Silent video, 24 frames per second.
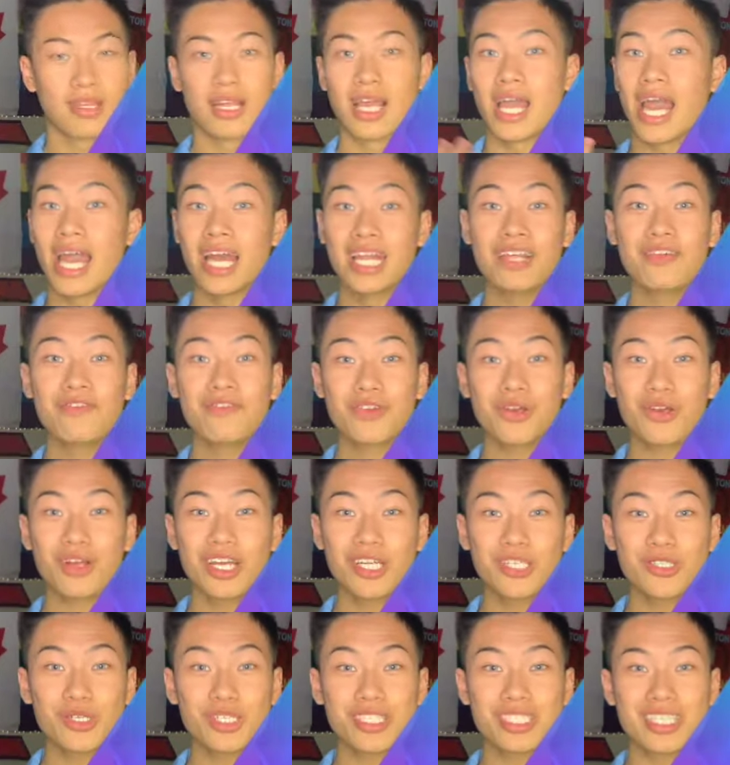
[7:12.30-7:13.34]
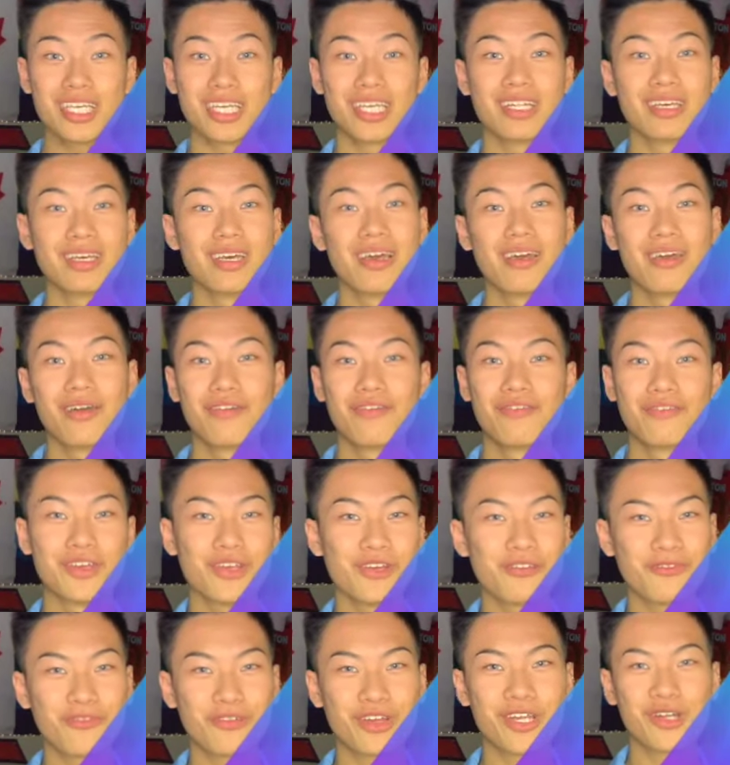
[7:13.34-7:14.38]
And if you're interested, feel
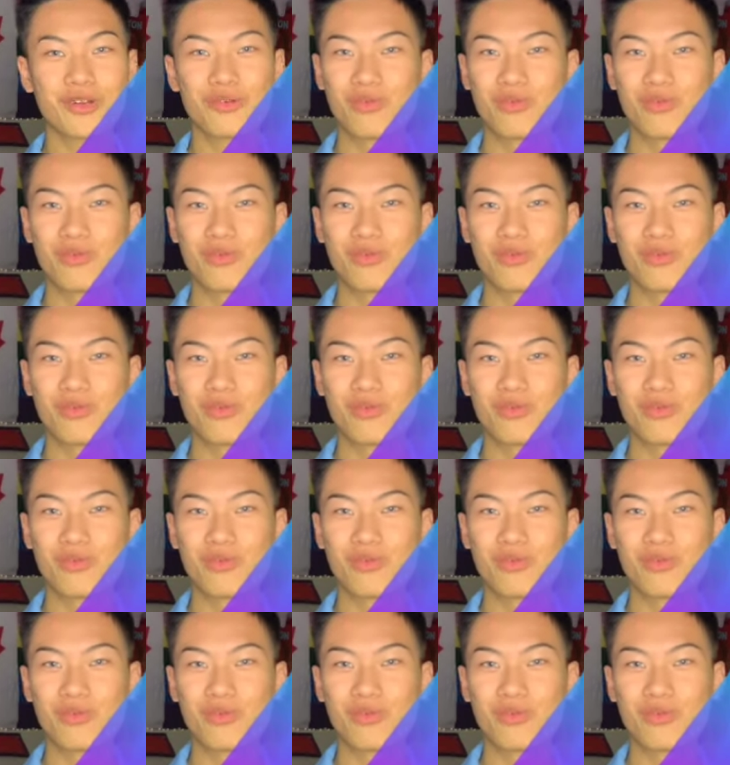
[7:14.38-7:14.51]
free to